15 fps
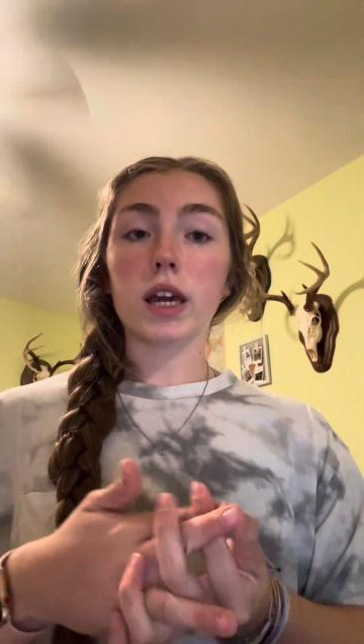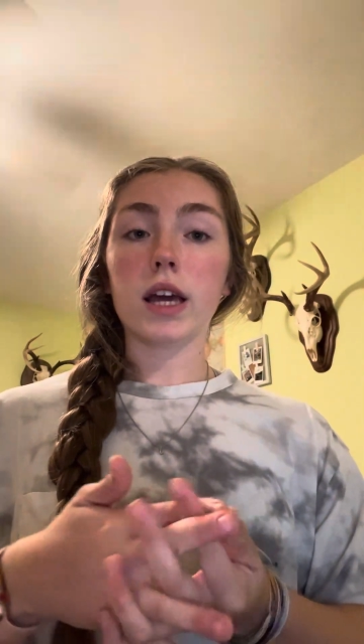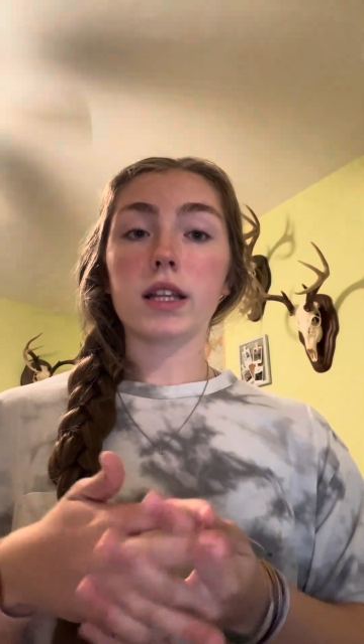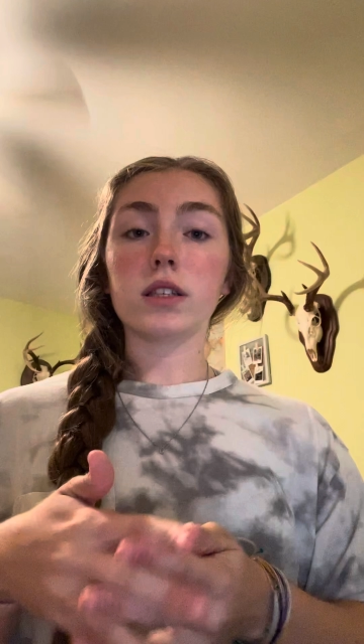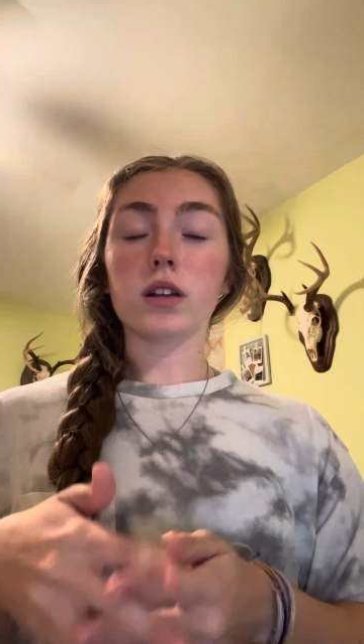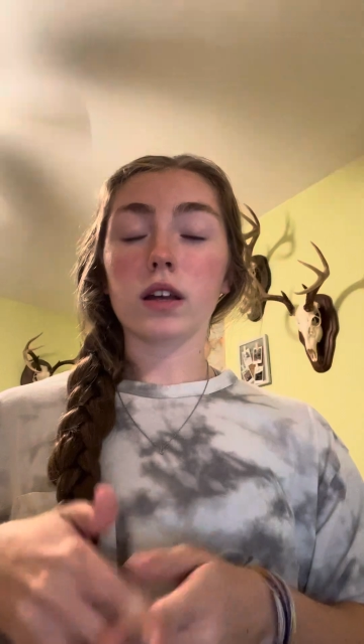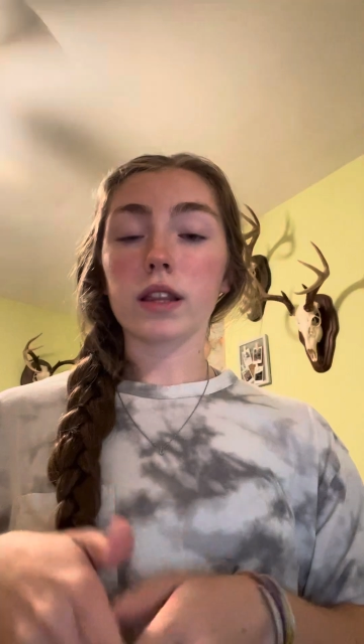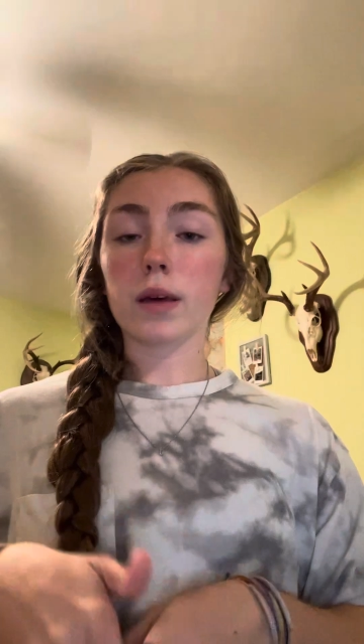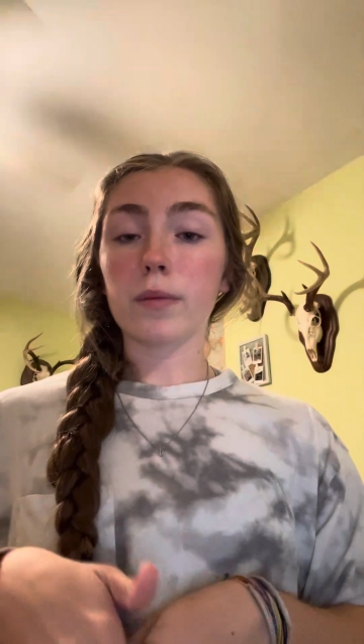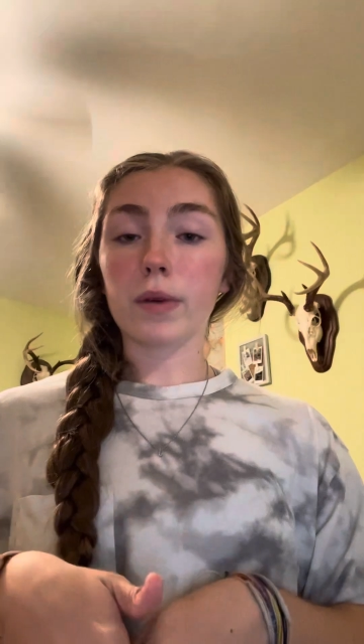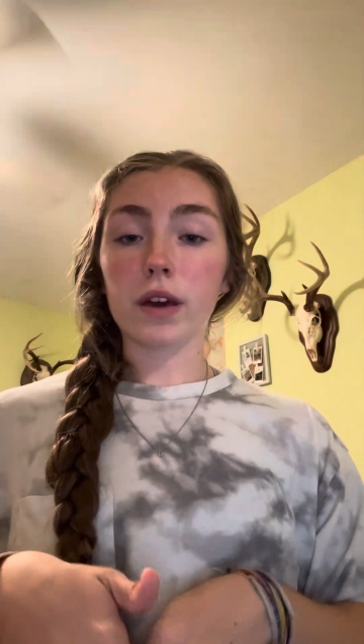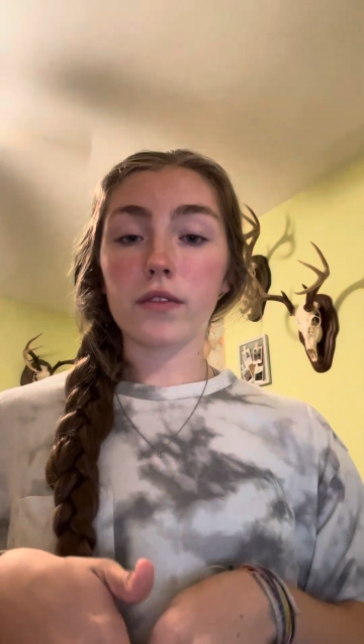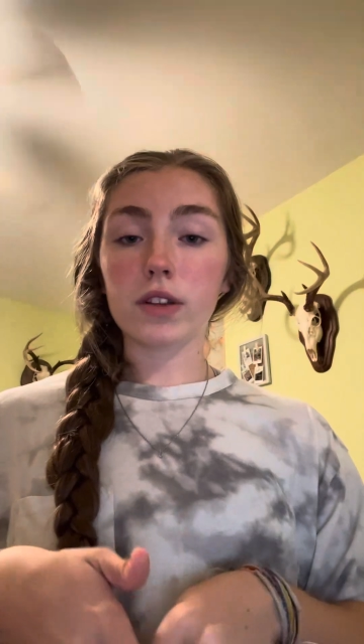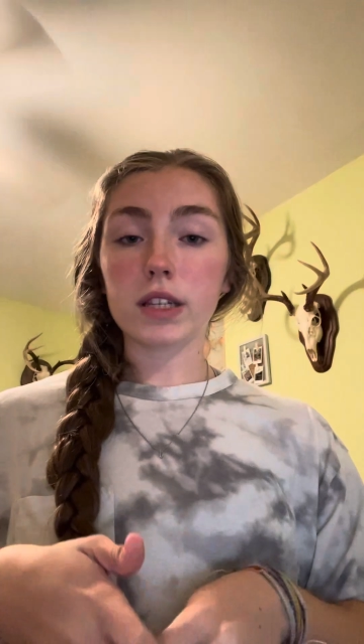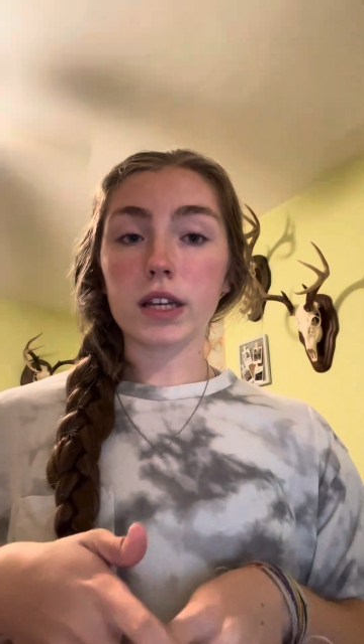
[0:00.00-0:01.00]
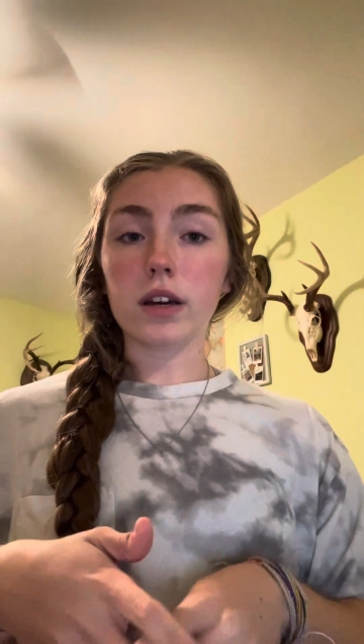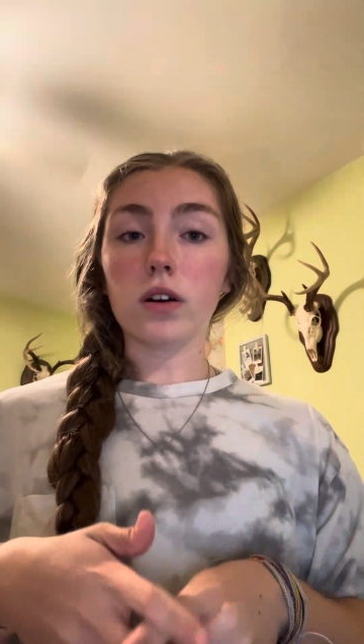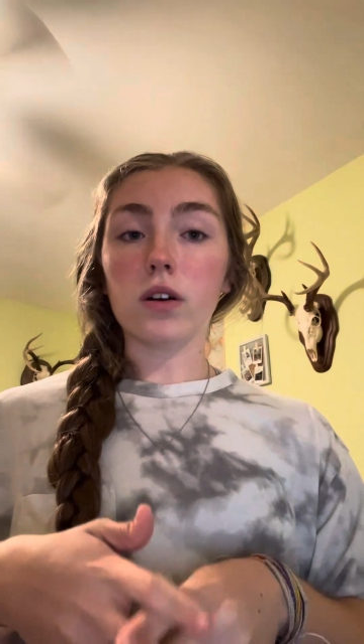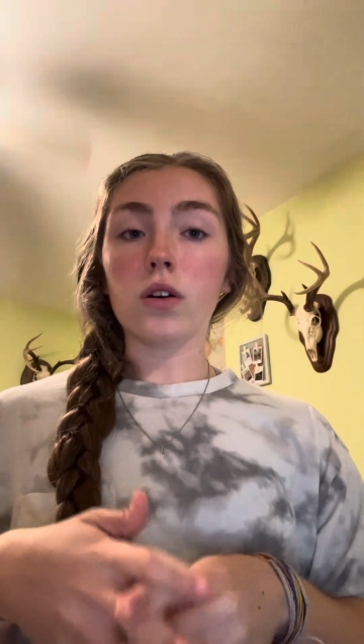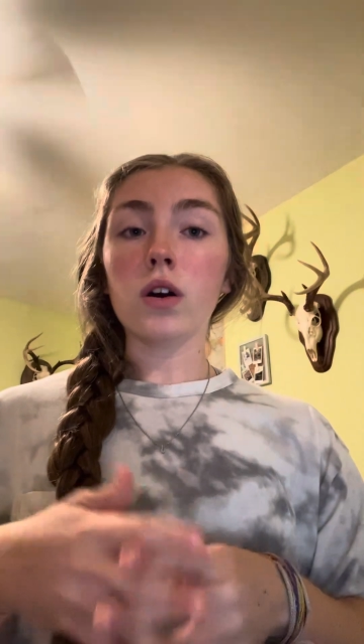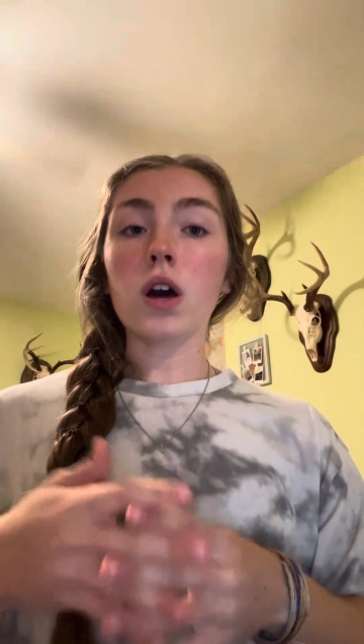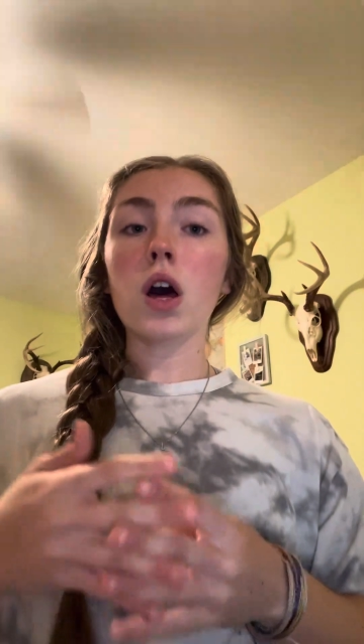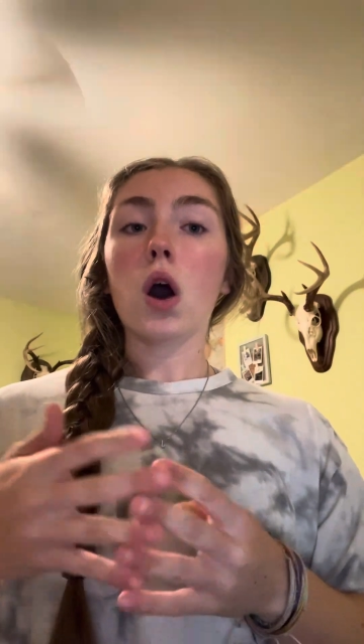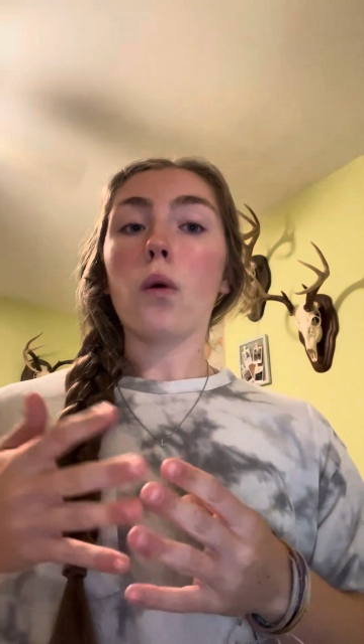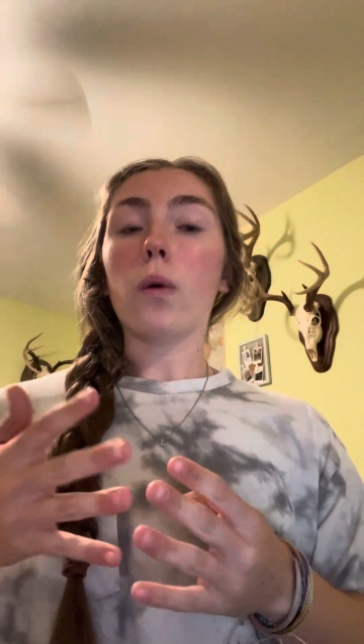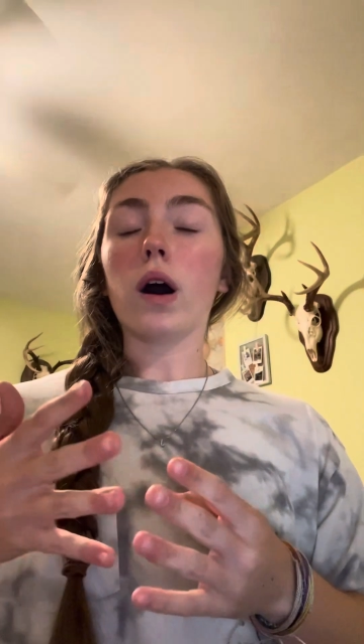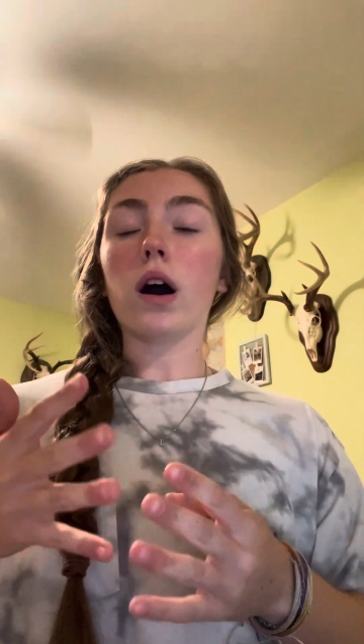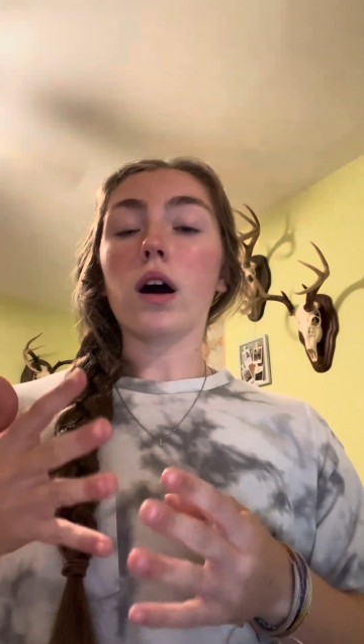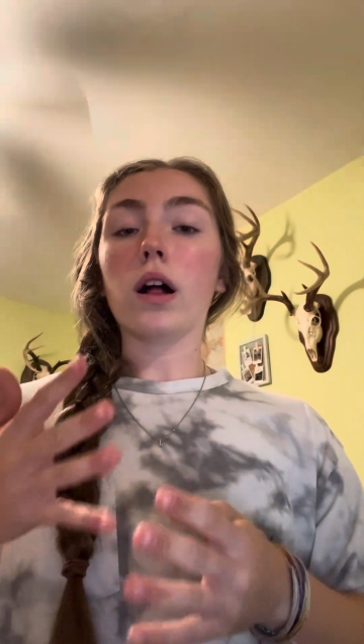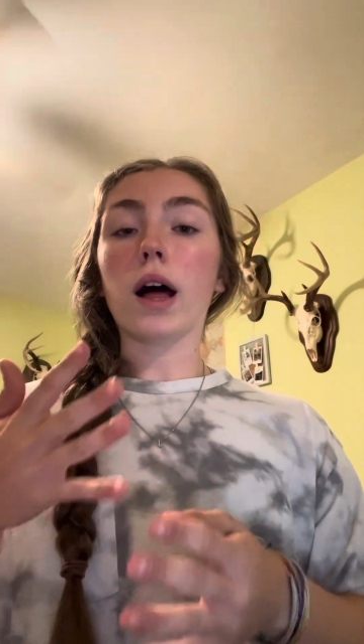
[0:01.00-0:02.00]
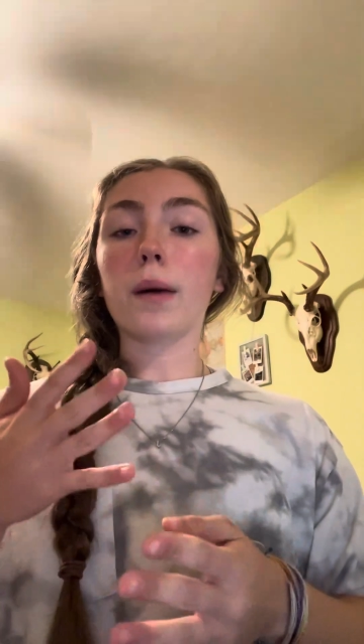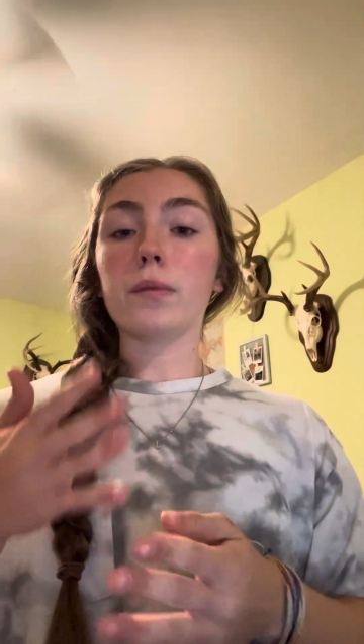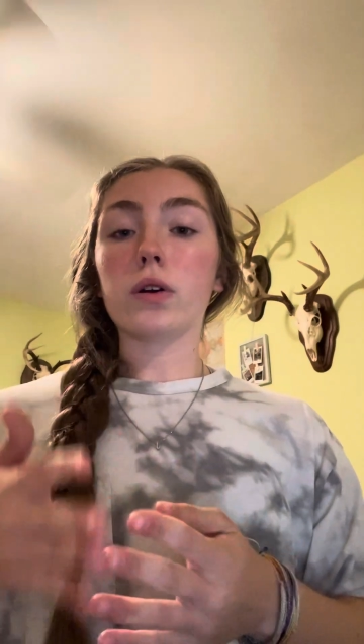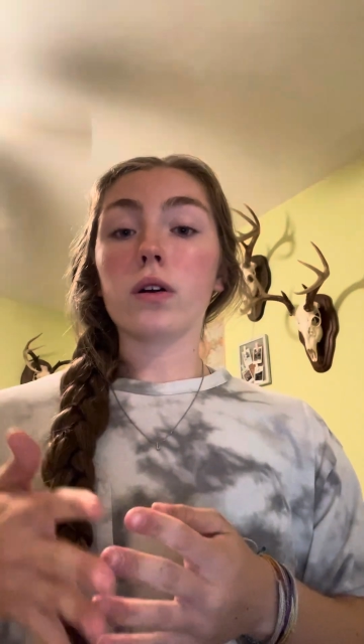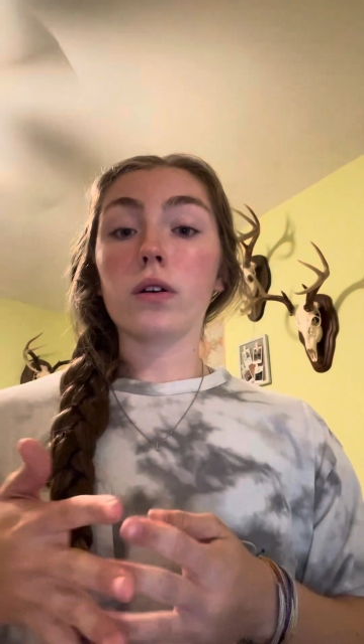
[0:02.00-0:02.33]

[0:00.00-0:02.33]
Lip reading: It's not that big of a deal. Well, I'm